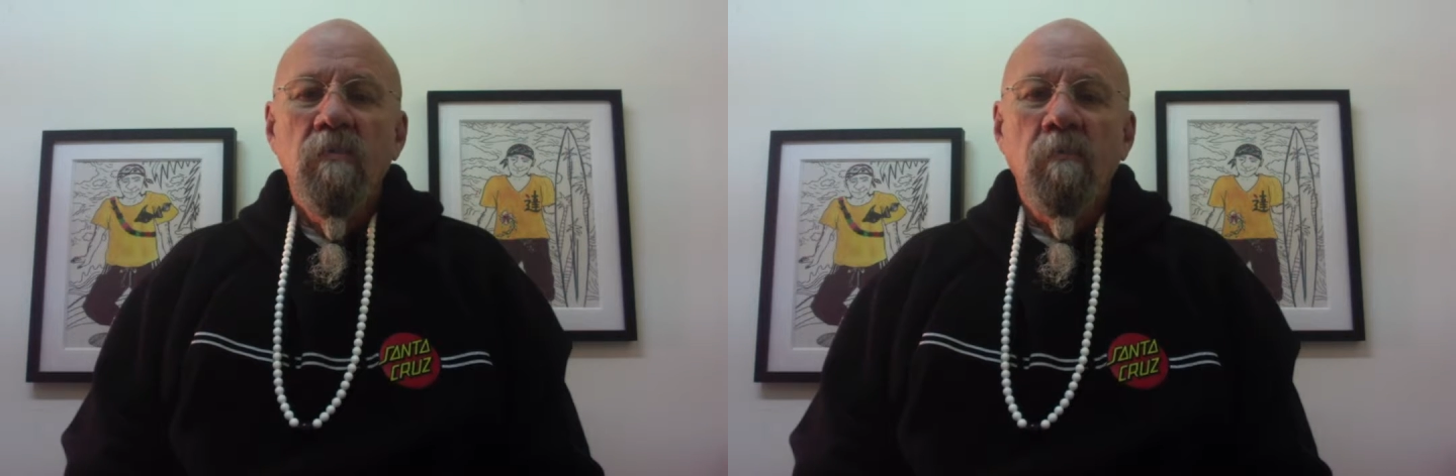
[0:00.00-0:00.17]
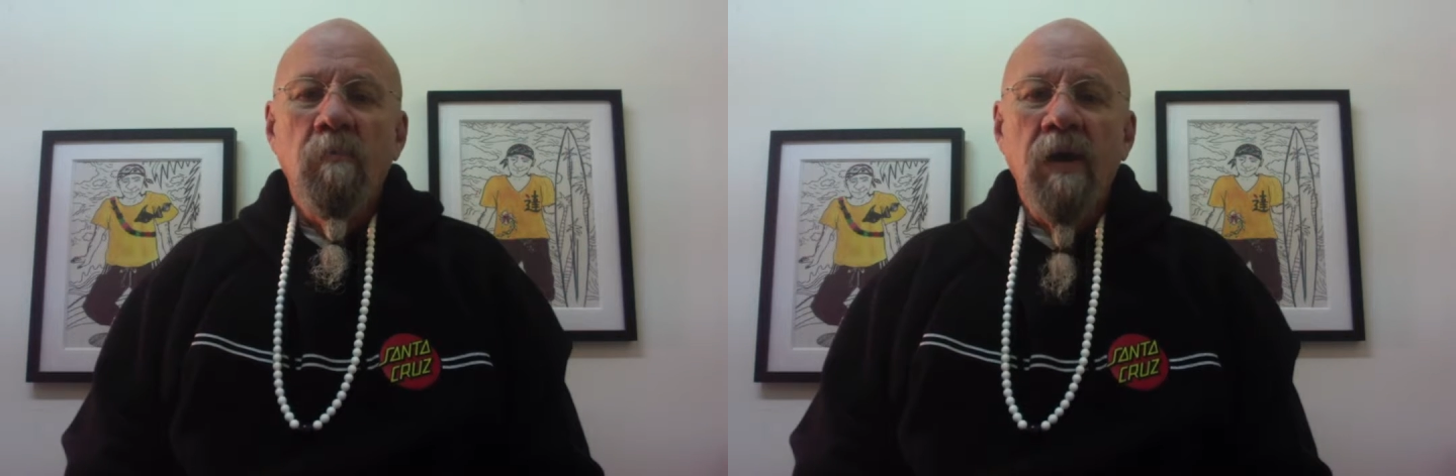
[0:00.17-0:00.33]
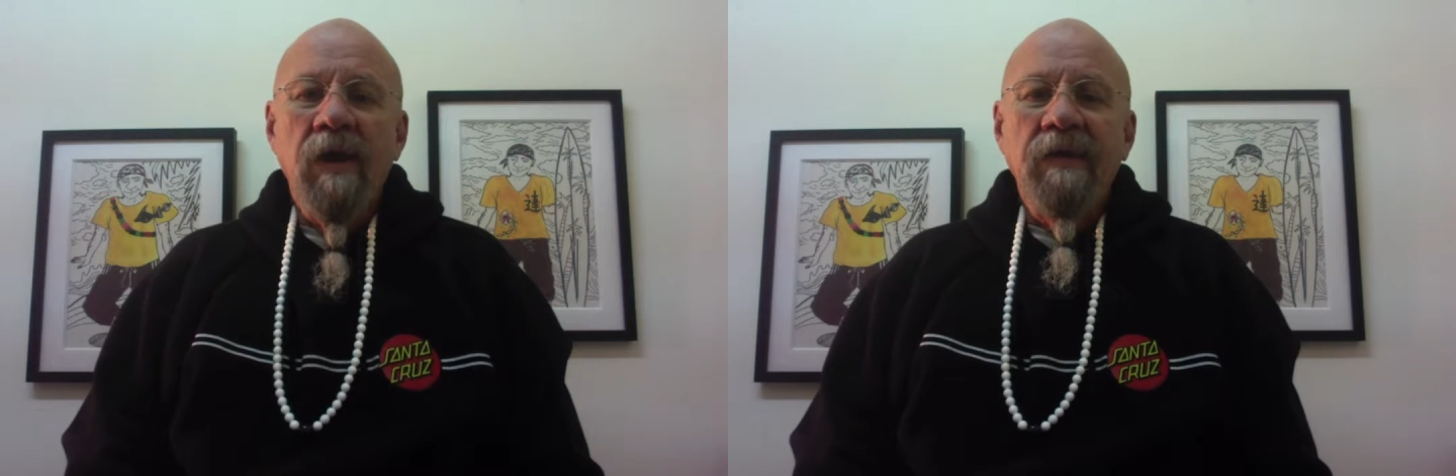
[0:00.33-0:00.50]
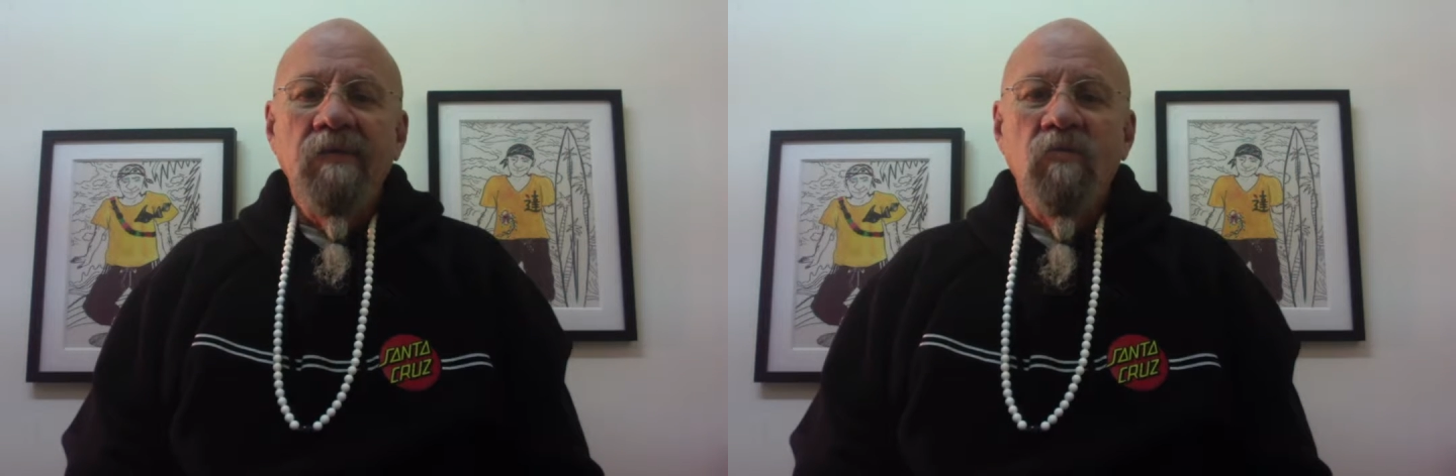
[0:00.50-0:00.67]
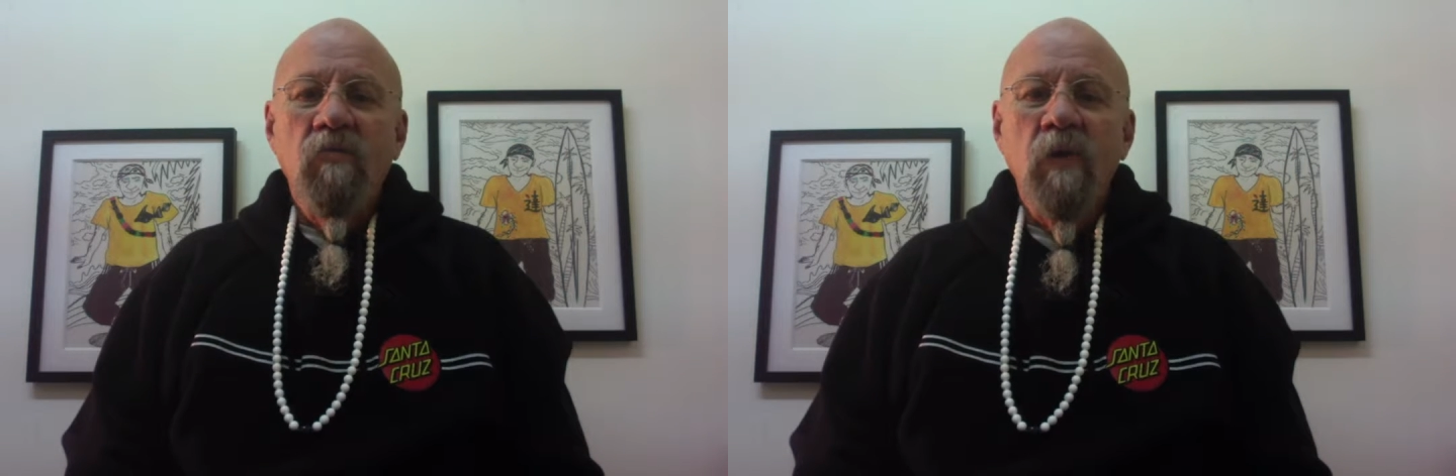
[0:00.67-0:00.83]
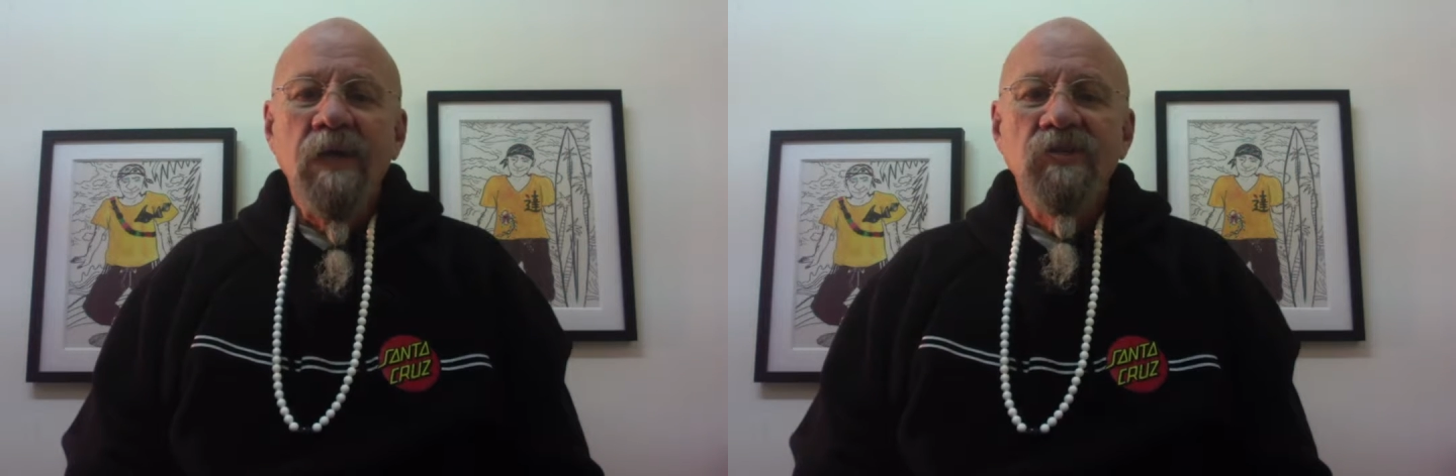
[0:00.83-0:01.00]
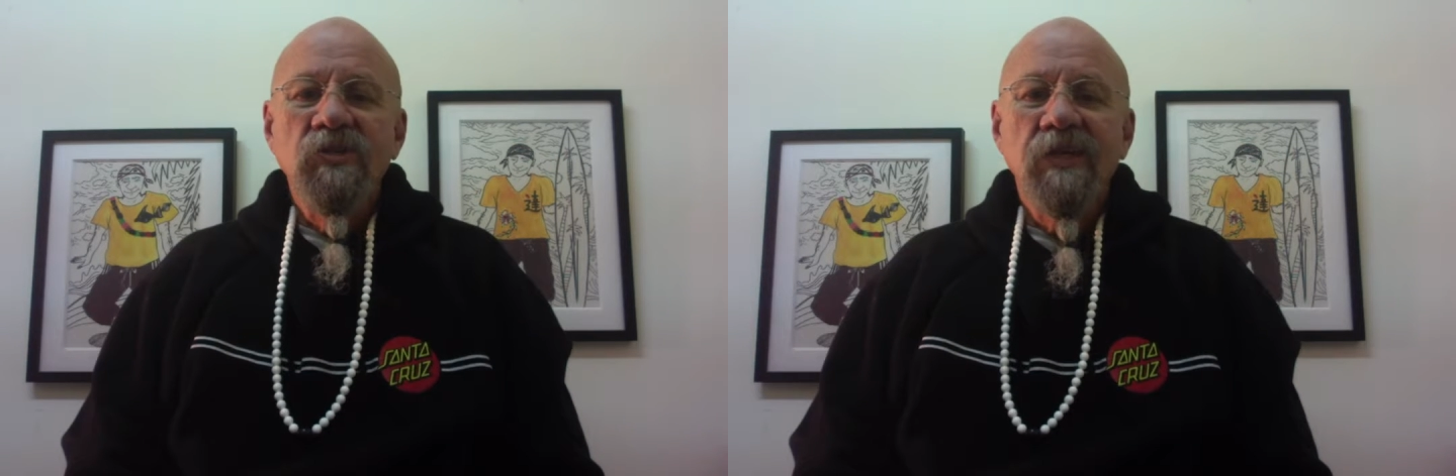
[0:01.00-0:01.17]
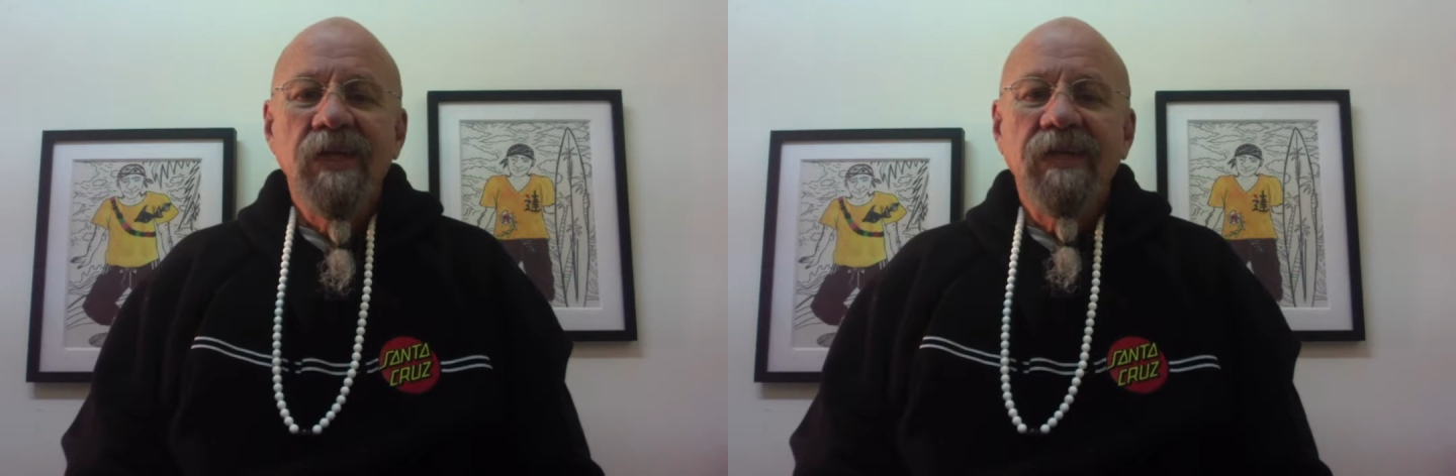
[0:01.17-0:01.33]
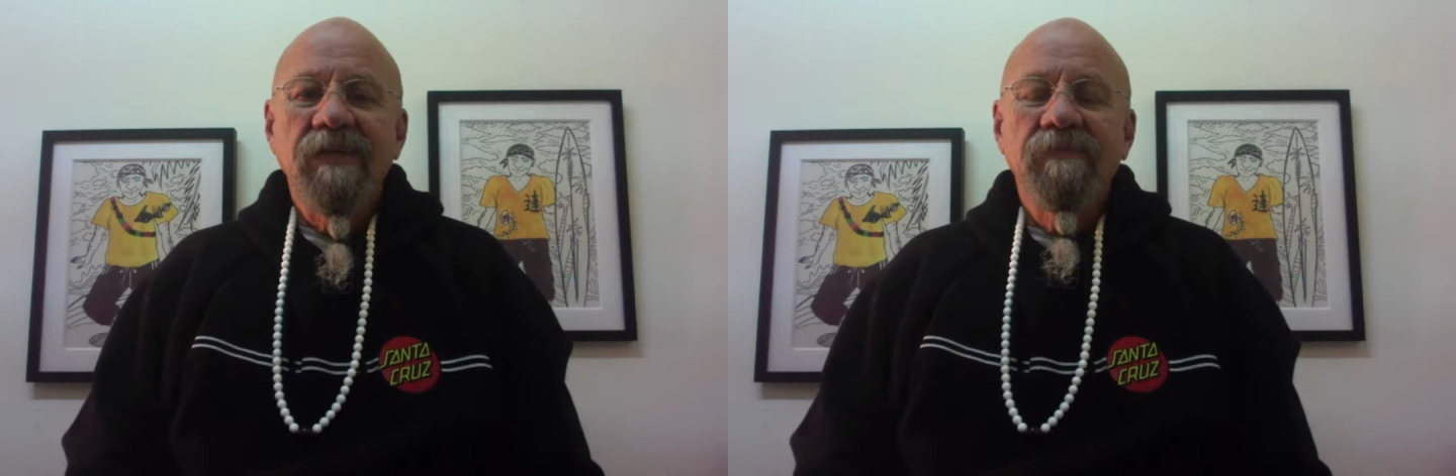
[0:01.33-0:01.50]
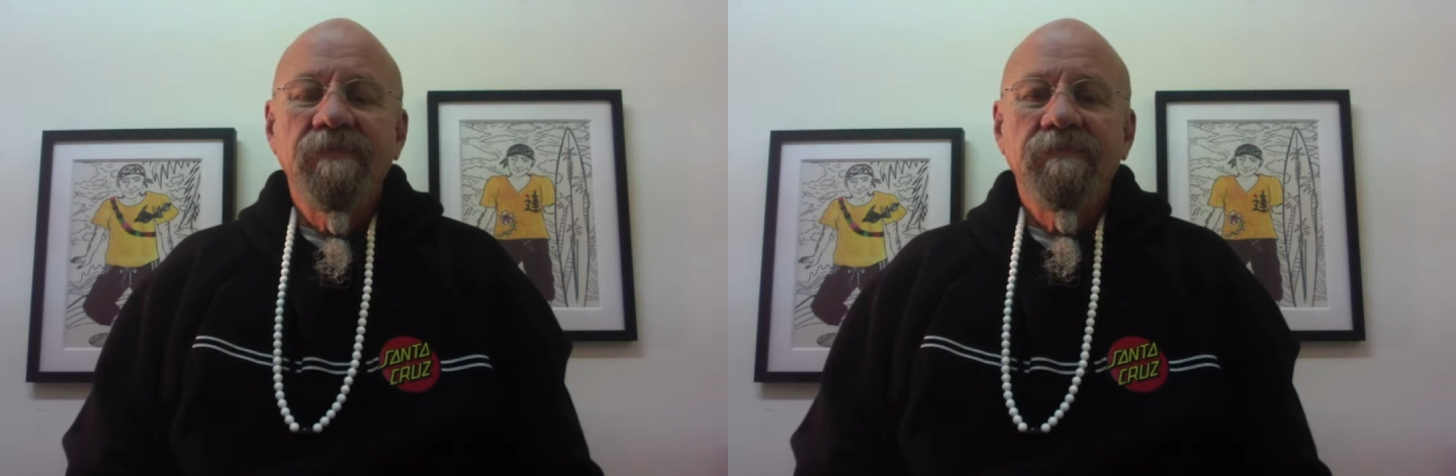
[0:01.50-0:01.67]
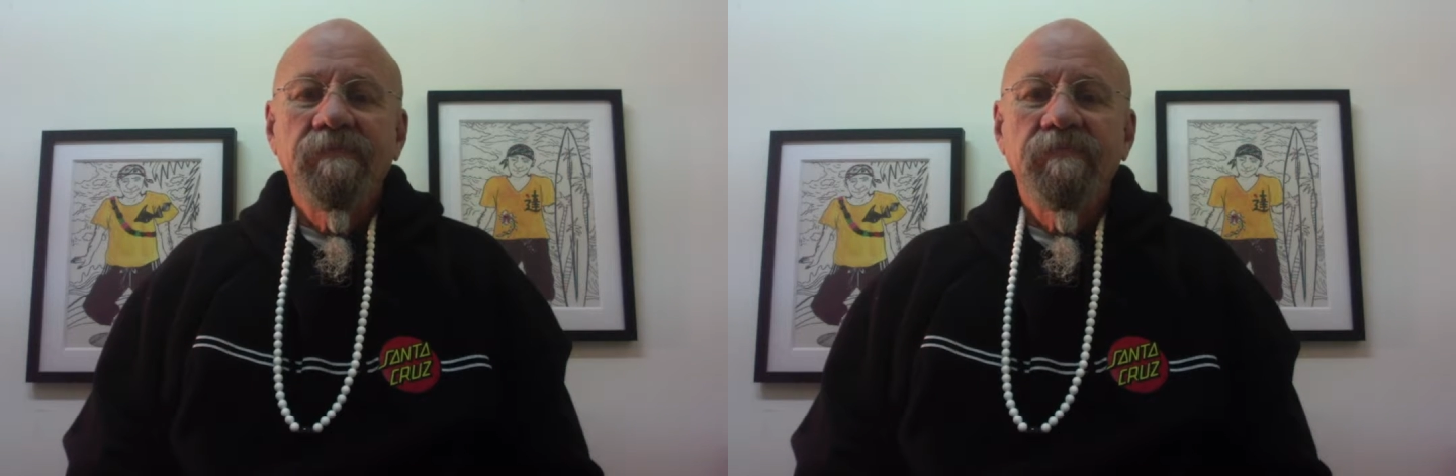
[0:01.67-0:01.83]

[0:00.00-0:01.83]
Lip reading: my questioning,